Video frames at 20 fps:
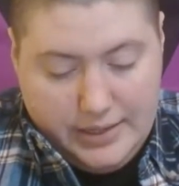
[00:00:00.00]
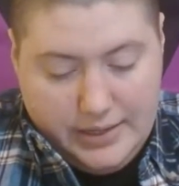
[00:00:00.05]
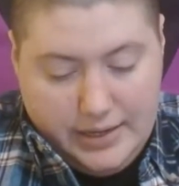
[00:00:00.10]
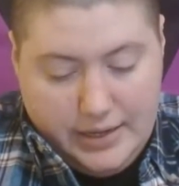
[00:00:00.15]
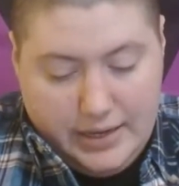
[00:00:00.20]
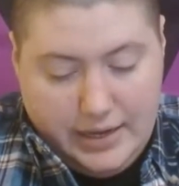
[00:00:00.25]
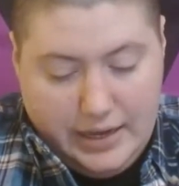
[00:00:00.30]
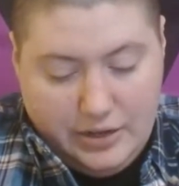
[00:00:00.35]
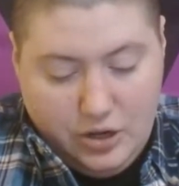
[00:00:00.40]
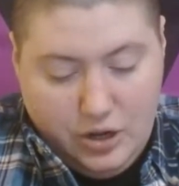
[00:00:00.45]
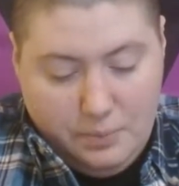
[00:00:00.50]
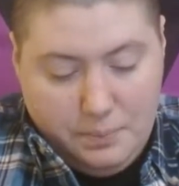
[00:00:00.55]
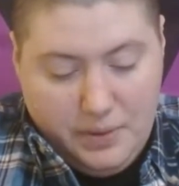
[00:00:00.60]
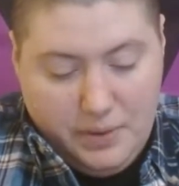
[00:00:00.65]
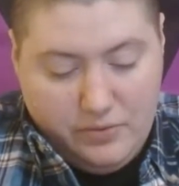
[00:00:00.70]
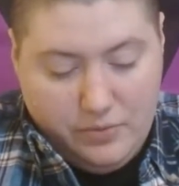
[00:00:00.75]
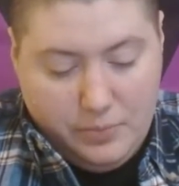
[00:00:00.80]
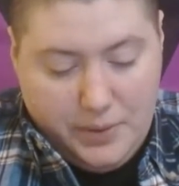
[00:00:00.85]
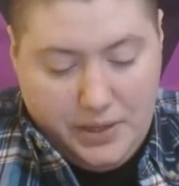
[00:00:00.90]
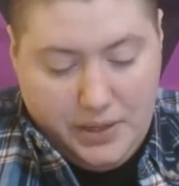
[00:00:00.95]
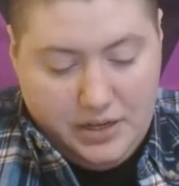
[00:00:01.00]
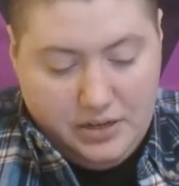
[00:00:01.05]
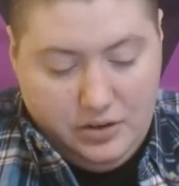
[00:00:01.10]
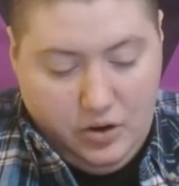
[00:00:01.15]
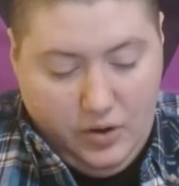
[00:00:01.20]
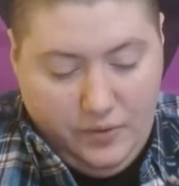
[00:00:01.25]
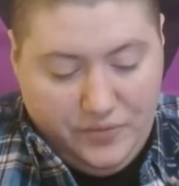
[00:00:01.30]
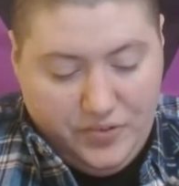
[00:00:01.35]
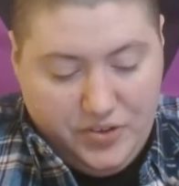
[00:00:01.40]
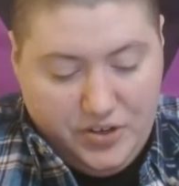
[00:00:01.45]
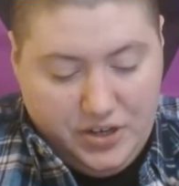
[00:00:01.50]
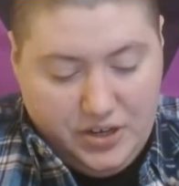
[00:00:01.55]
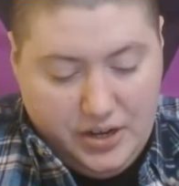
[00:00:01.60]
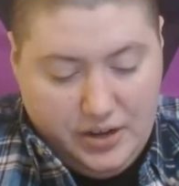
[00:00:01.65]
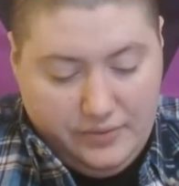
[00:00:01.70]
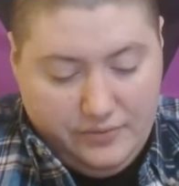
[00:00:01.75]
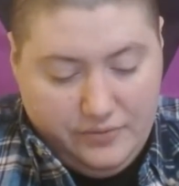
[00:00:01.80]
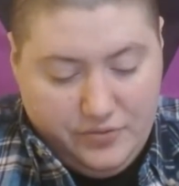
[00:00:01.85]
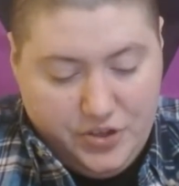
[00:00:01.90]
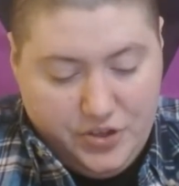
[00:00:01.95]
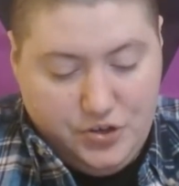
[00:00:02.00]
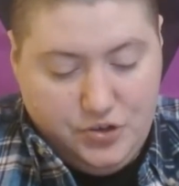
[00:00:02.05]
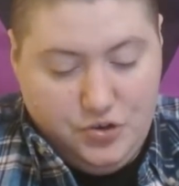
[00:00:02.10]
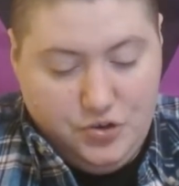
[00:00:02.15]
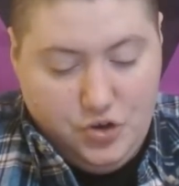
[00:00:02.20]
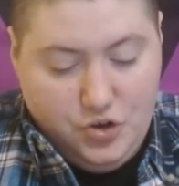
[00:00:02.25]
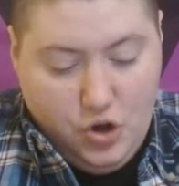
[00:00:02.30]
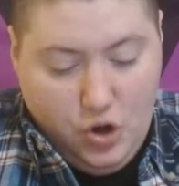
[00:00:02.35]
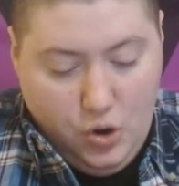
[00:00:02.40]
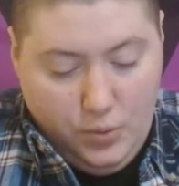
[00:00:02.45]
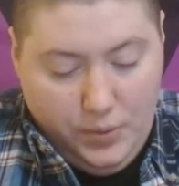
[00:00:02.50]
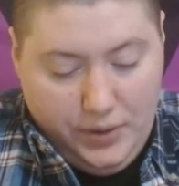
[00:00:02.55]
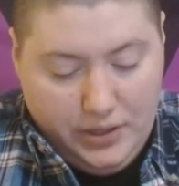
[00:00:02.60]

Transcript: It cannot be repeated often enough that no